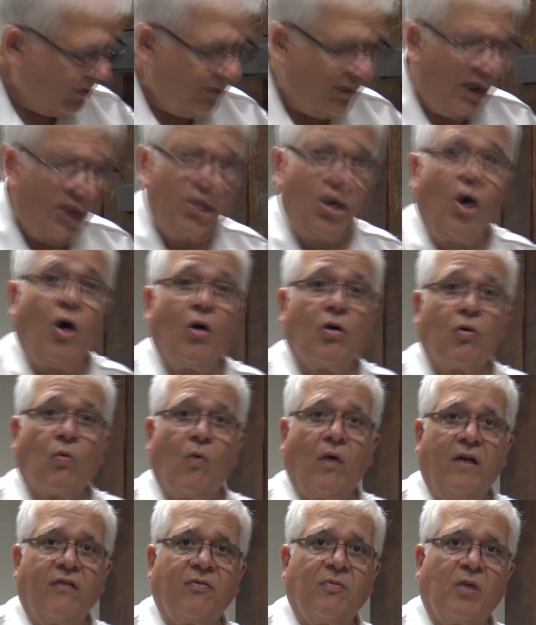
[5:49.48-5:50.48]
get called
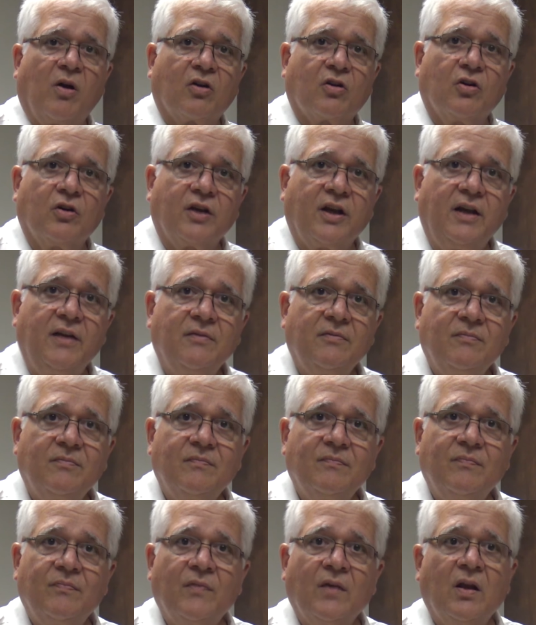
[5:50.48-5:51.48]
away from our cooking,
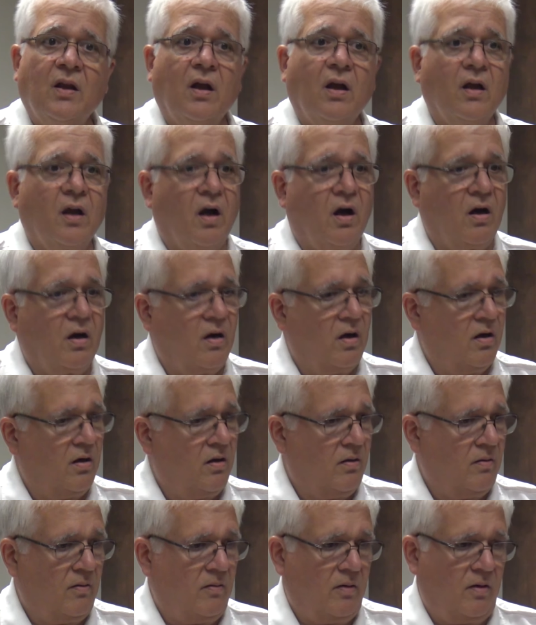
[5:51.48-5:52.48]

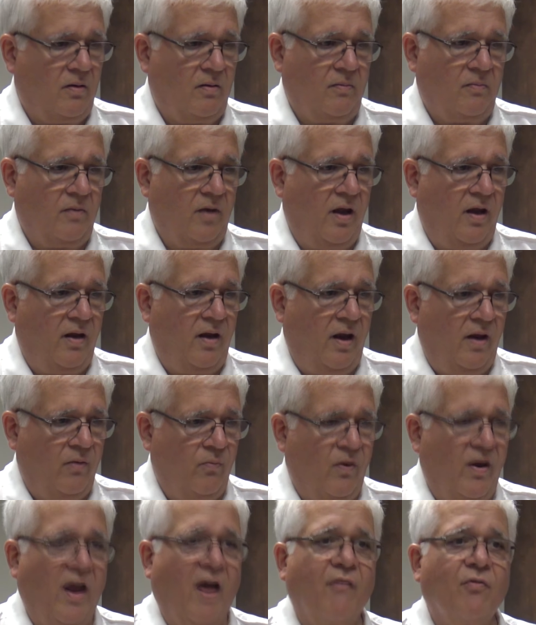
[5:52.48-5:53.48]

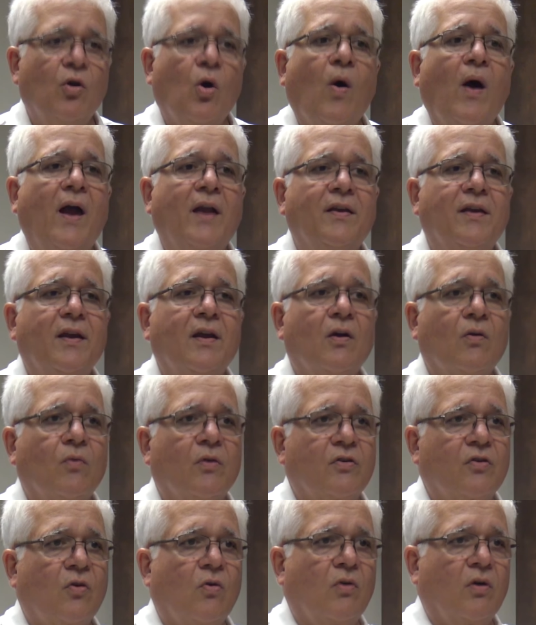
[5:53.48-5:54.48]
and we have no idea
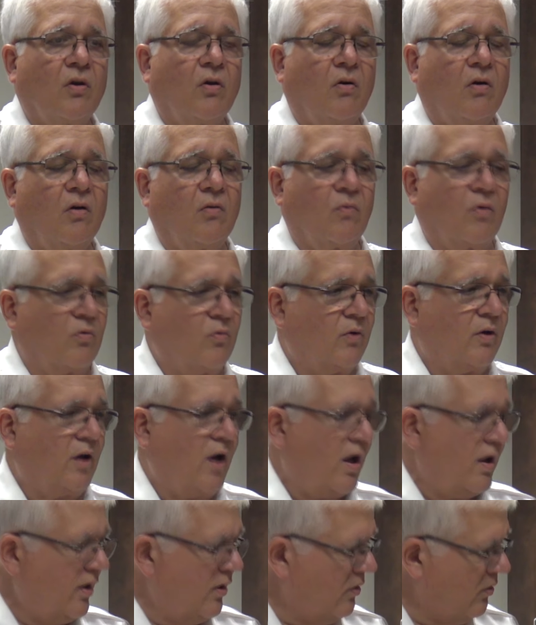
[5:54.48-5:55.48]
what's going on when we're
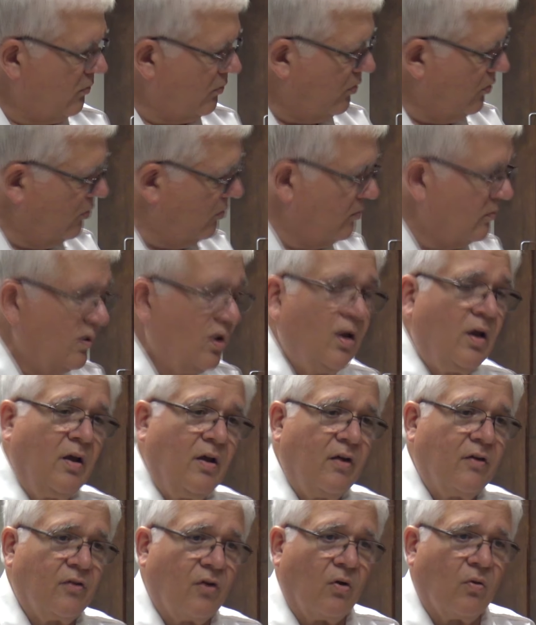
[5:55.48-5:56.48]
not in the room.
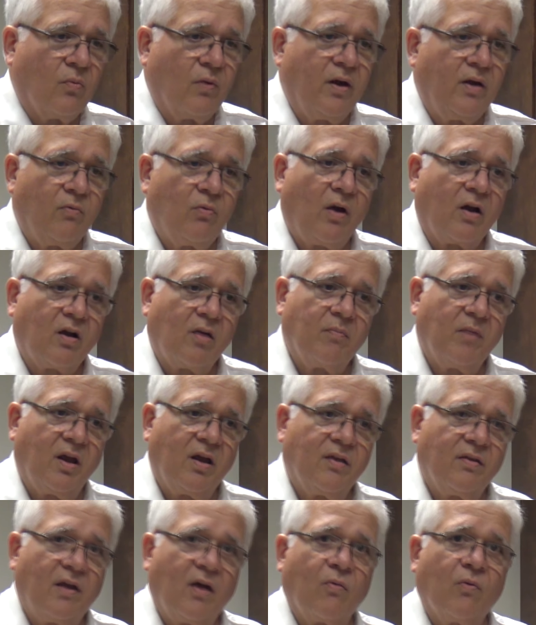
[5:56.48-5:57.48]
So we
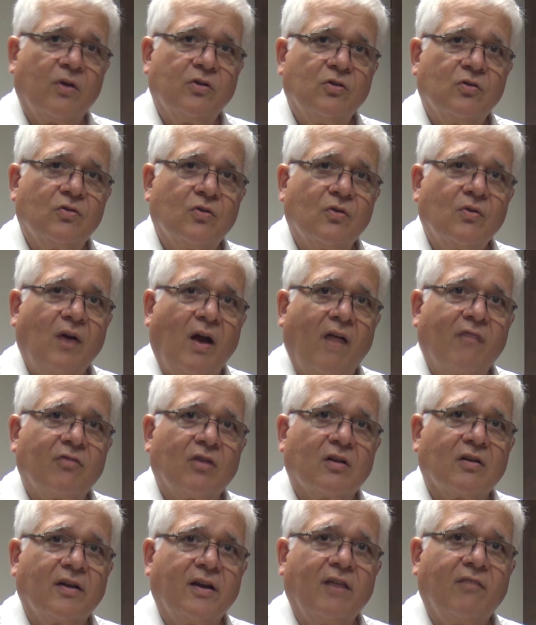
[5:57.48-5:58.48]
recommend that when you do have
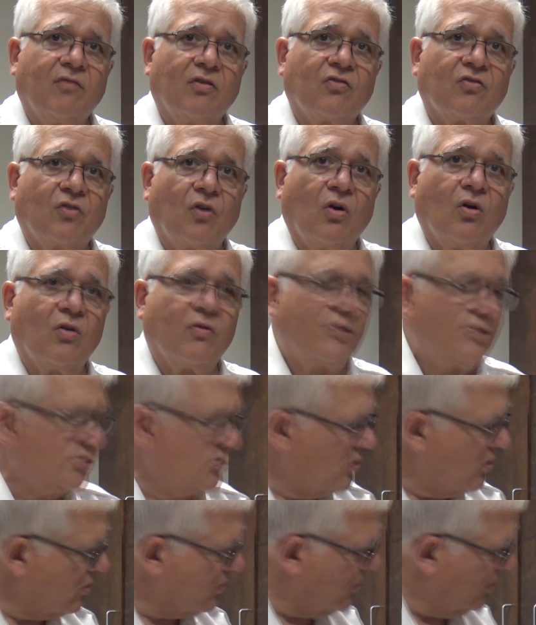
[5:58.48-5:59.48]
to leave the stove and
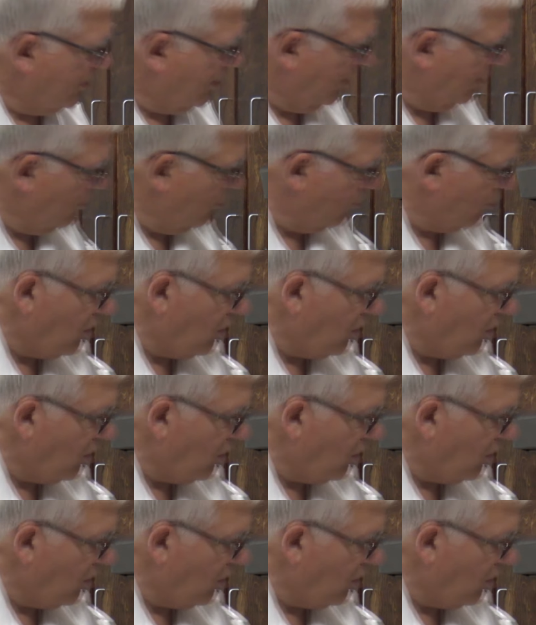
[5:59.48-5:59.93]
you are cooking, you